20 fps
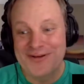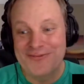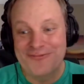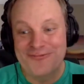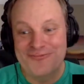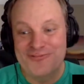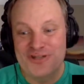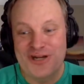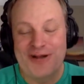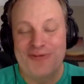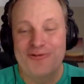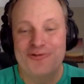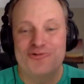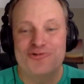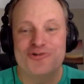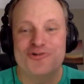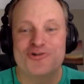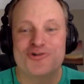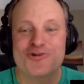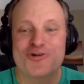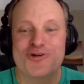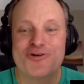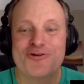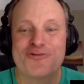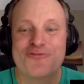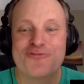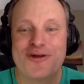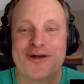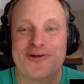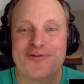of challenges,
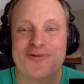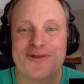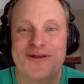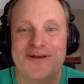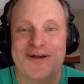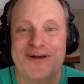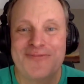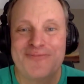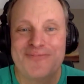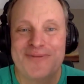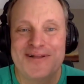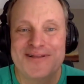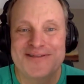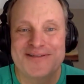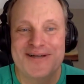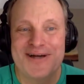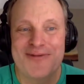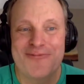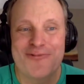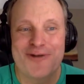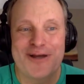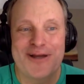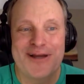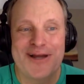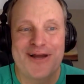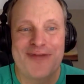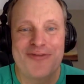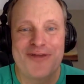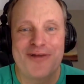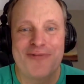and frankly, it's not working
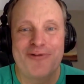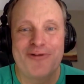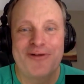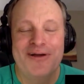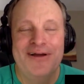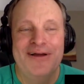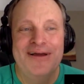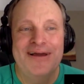out that well.